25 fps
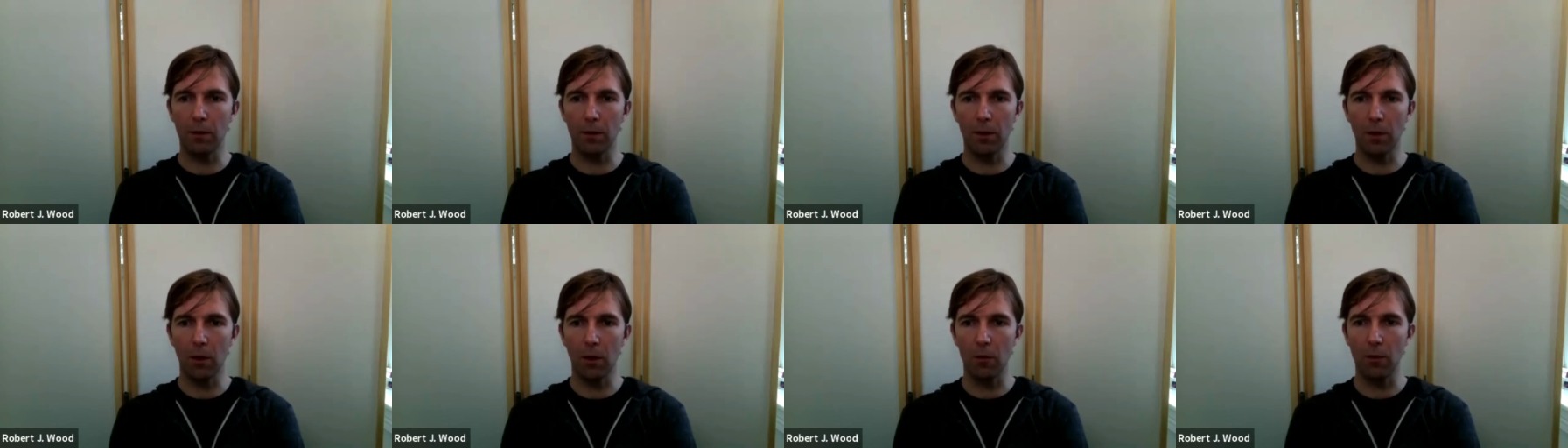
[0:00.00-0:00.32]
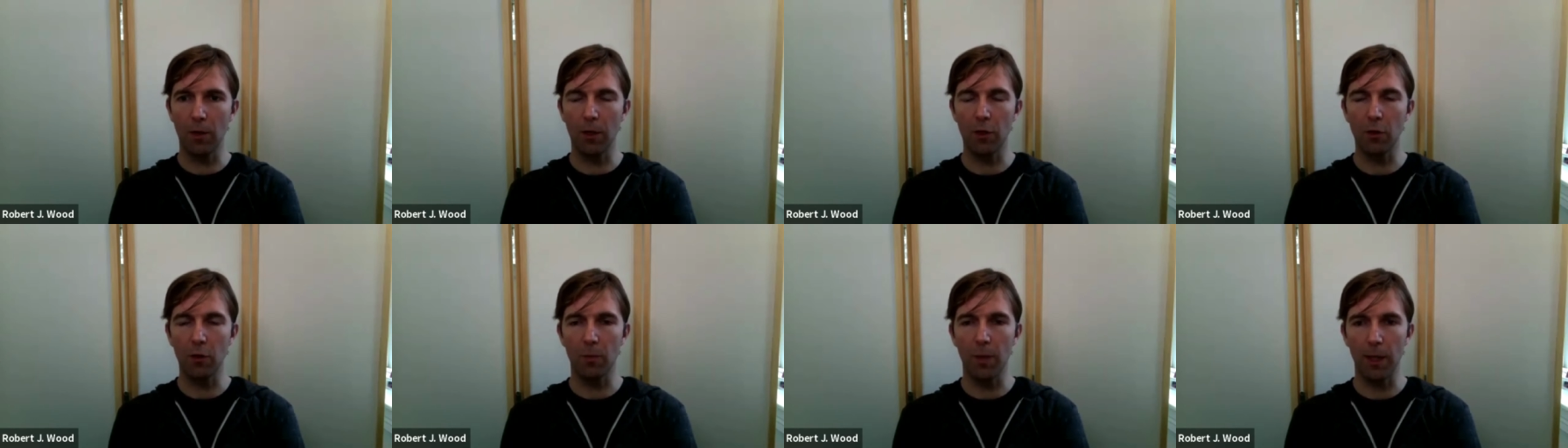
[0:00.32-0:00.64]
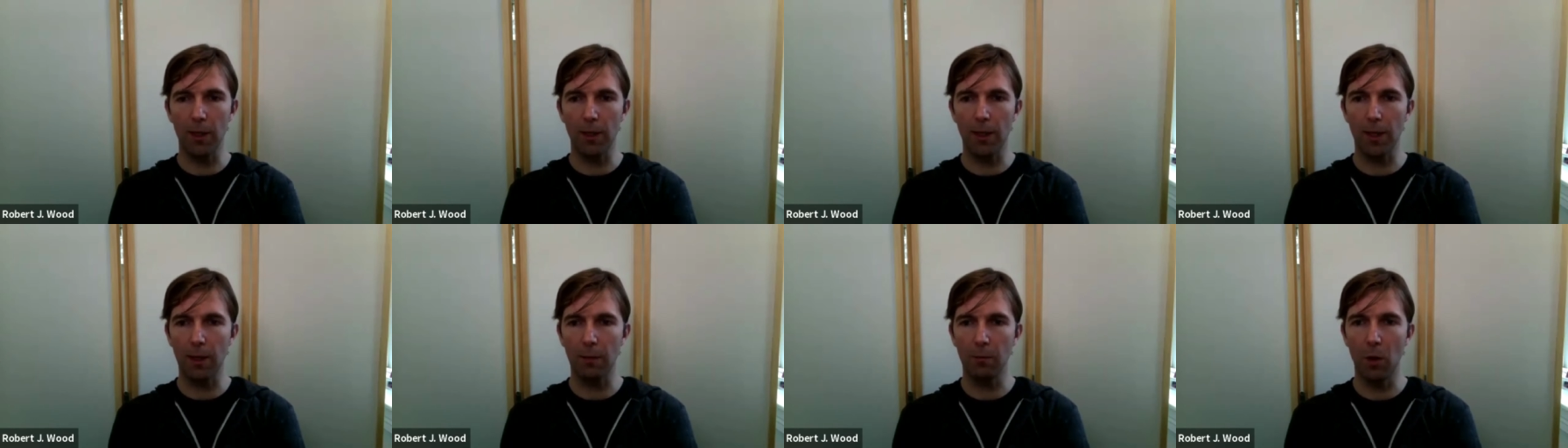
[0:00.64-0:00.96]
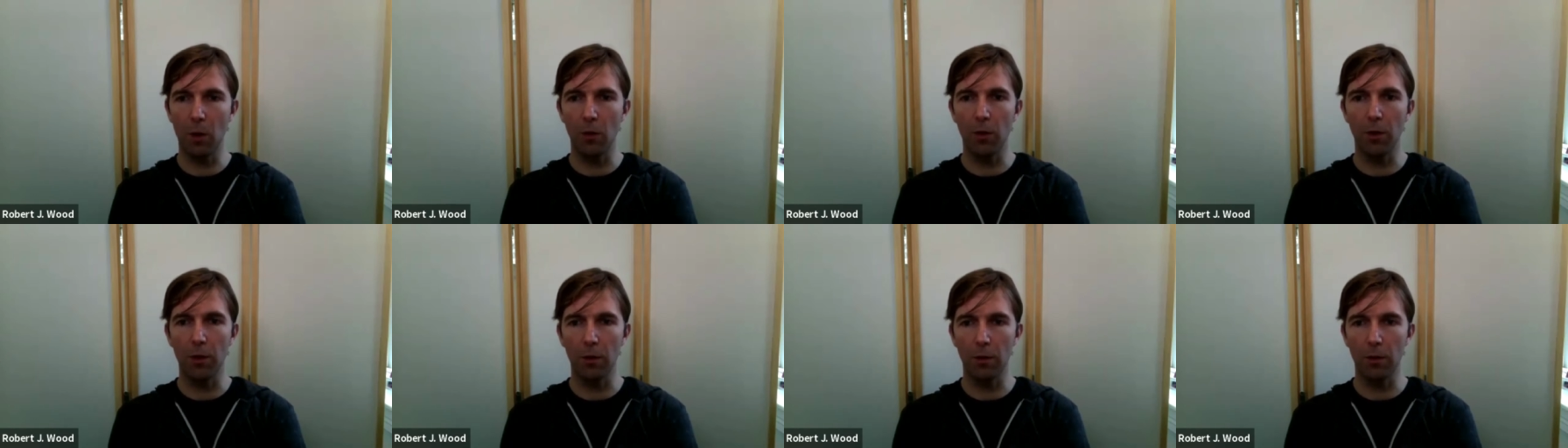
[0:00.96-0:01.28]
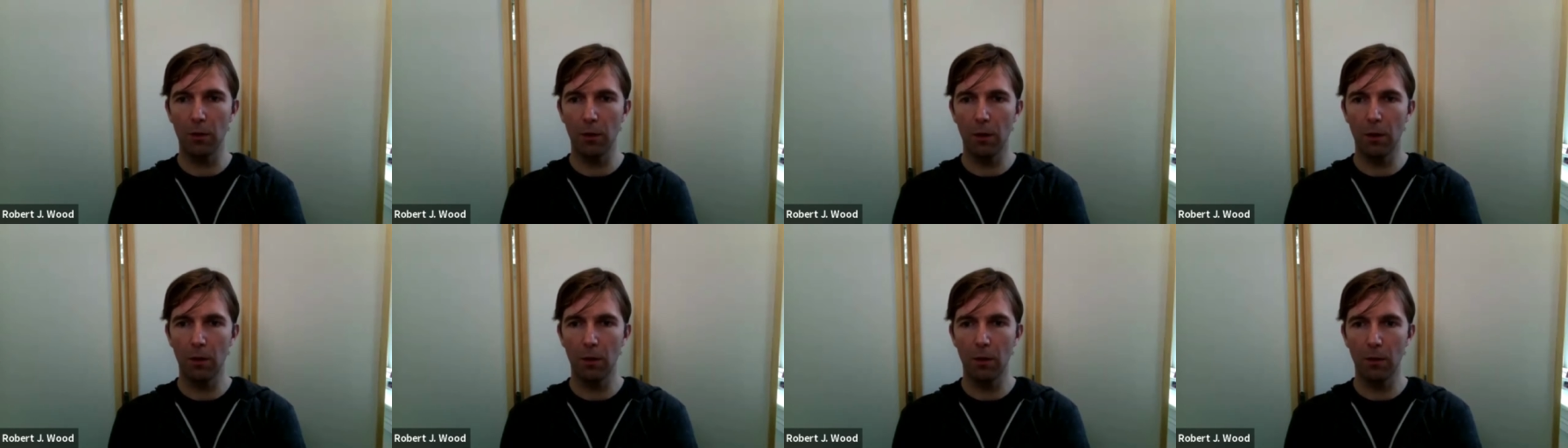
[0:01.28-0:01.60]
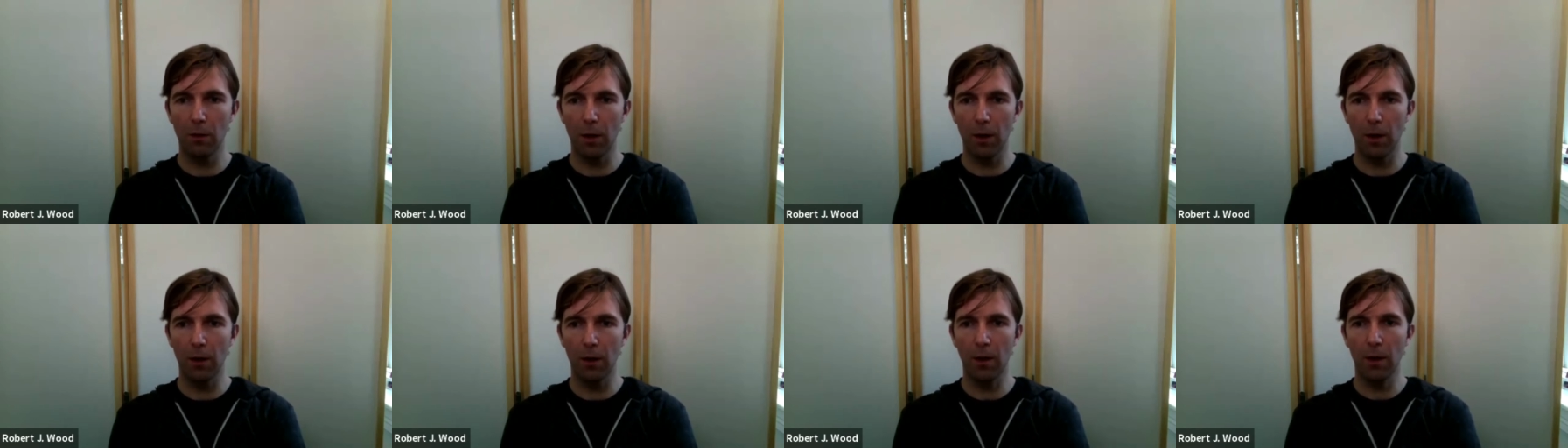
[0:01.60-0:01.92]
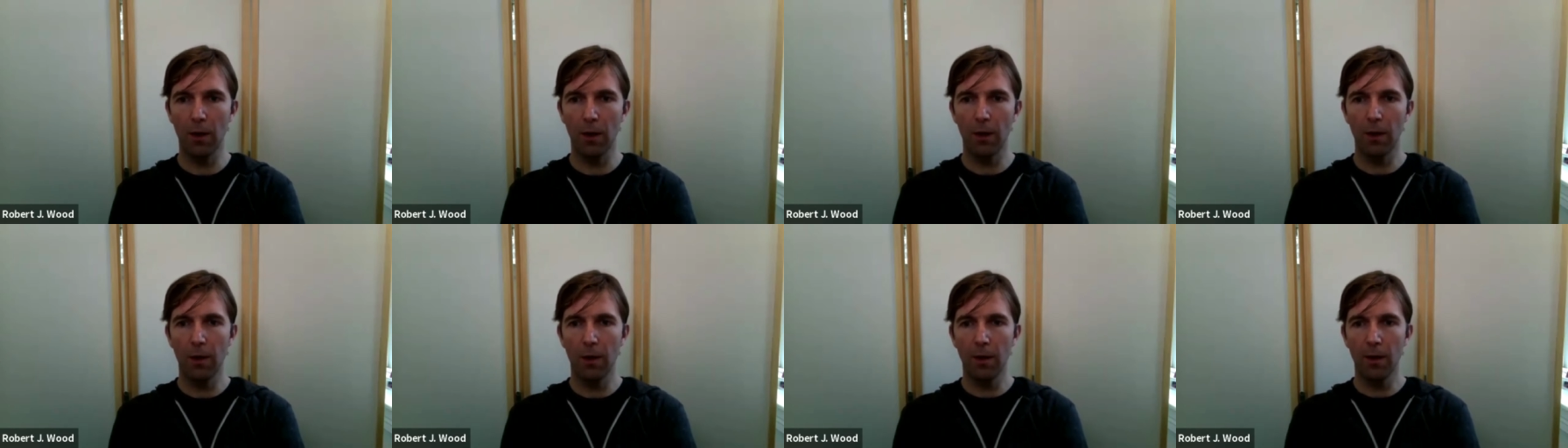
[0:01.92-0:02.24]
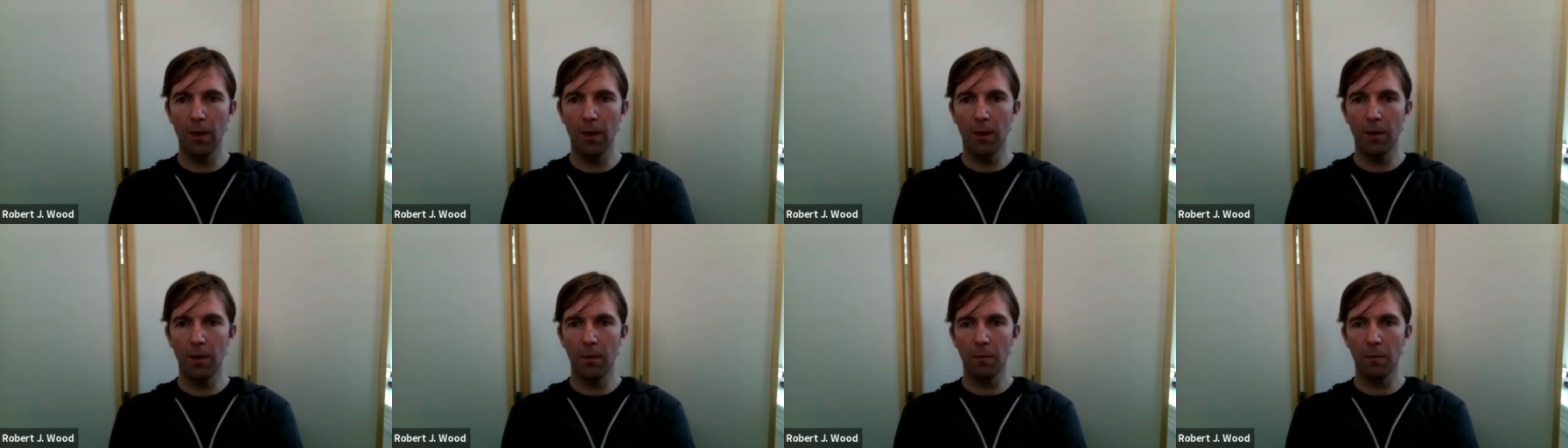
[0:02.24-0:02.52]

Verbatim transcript: you know electromagnetic motor, right? Mm-hmm.